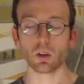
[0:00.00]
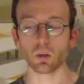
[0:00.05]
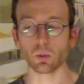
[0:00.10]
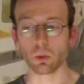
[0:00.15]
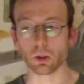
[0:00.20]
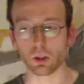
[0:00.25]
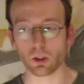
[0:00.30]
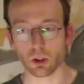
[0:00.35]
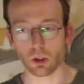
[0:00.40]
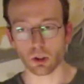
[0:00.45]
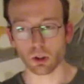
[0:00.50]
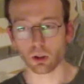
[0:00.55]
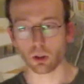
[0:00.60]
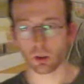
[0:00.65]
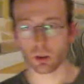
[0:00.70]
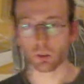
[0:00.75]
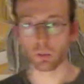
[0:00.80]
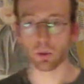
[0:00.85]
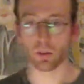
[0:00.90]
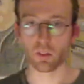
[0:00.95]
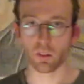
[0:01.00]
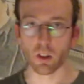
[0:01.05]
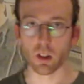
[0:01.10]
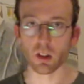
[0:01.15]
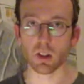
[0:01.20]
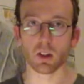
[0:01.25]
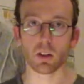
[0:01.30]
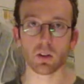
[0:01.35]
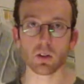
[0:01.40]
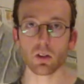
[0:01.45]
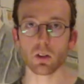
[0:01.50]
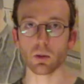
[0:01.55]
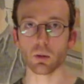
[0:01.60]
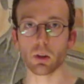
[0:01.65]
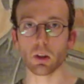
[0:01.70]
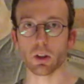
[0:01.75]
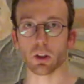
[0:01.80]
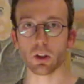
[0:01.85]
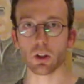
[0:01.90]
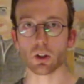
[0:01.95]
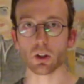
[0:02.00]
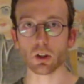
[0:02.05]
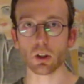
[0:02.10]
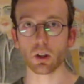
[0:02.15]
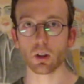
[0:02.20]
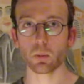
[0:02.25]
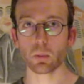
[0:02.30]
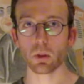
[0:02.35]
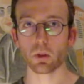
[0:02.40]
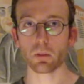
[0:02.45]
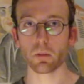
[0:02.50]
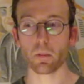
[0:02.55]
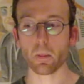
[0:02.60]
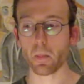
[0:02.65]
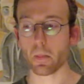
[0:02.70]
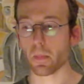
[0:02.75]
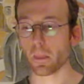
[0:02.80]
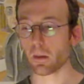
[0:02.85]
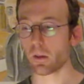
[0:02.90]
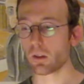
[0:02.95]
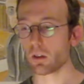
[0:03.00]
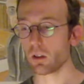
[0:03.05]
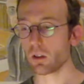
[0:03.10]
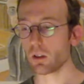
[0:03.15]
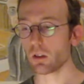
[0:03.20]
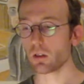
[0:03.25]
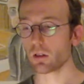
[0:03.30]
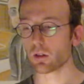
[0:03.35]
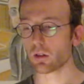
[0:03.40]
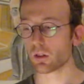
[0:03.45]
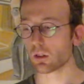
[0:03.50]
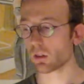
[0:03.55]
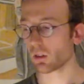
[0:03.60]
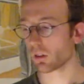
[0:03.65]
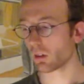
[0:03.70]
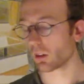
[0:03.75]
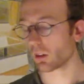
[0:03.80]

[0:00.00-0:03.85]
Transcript: which can be fed into the relationship is